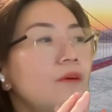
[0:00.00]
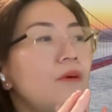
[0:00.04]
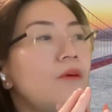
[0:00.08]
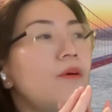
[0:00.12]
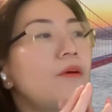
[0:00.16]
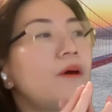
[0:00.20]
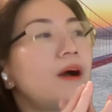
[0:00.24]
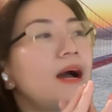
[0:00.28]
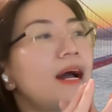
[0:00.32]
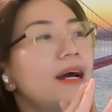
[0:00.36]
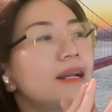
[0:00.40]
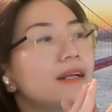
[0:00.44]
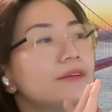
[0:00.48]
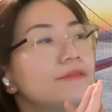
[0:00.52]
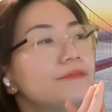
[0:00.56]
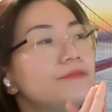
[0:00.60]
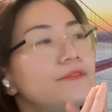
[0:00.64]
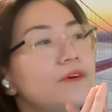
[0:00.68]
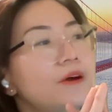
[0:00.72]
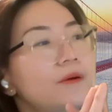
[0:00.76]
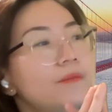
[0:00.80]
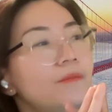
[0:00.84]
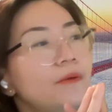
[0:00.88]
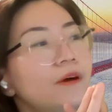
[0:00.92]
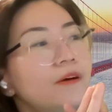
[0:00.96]
or other
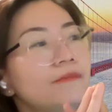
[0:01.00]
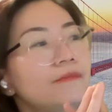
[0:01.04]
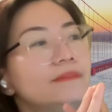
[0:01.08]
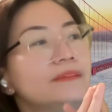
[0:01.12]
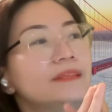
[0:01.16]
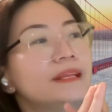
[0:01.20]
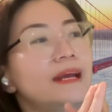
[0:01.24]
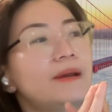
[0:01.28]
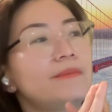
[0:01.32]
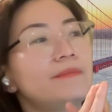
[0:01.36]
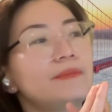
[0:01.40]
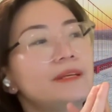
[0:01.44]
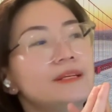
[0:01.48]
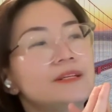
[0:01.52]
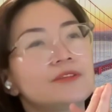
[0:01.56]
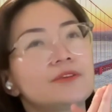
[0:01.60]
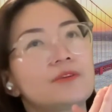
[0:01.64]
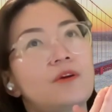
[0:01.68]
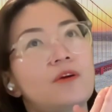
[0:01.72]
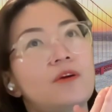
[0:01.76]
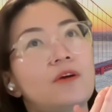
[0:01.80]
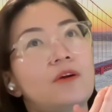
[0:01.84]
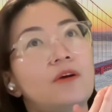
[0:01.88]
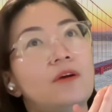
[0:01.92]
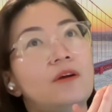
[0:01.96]
form of debt is
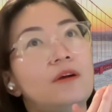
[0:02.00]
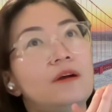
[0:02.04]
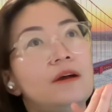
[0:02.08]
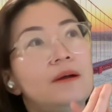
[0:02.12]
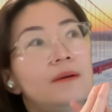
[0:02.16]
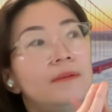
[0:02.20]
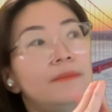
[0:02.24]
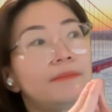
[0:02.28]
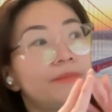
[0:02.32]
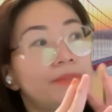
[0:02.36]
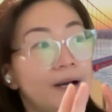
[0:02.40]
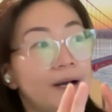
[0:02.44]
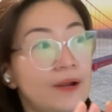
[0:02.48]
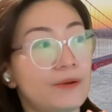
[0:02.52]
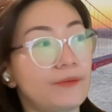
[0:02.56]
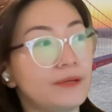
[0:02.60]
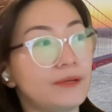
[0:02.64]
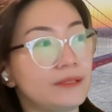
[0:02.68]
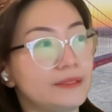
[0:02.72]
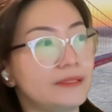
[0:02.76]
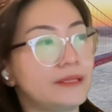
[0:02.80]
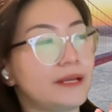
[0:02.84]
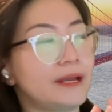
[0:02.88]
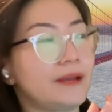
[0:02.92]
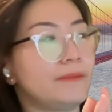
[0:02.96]
called
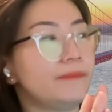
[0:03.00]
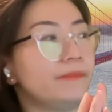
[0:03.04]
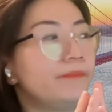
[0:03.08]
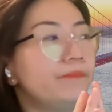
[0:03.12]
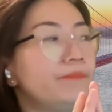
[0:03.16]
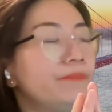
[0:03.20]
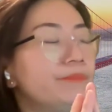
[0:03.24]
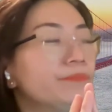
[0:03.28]
private debt.